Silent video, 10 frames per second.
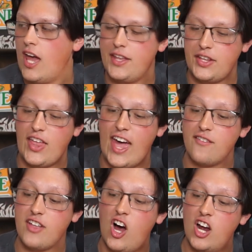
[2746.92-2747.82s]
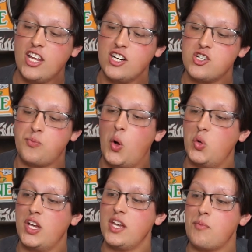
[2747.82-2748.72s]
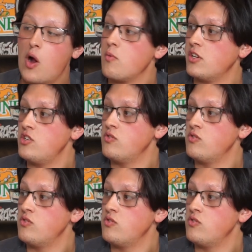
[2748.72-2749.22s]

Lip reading: And then they have the honey chipotle barbecue.